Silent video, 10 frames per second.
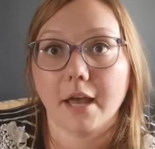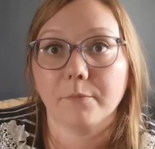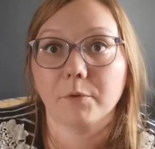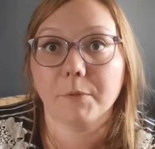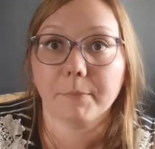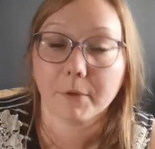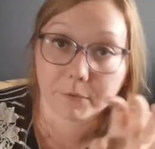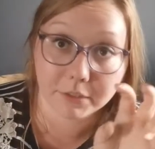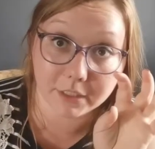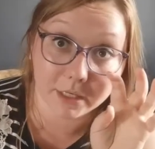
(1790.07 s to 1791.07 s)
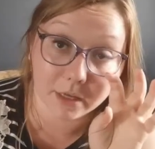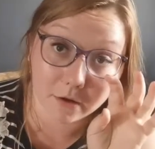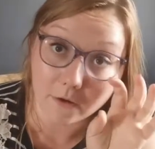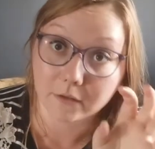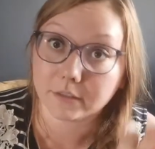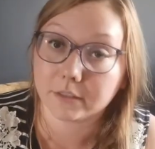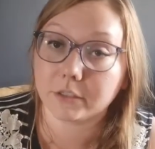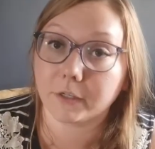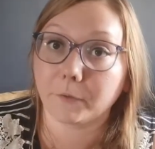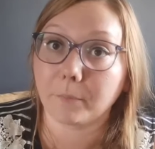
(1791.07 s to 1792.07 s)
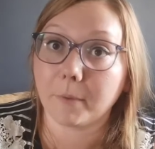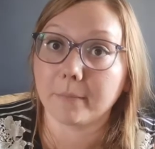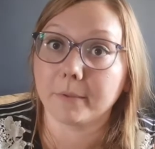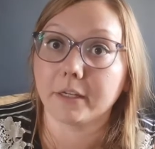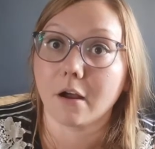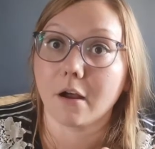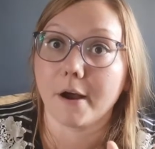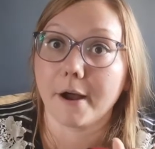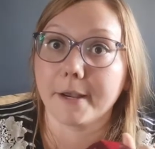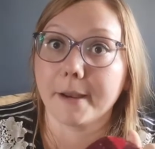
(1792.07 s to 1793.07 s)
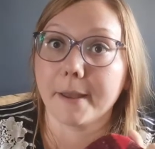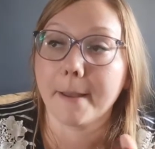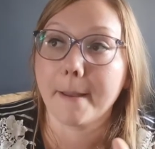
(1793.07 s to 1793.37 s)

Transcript: I will be posting a call to the general public on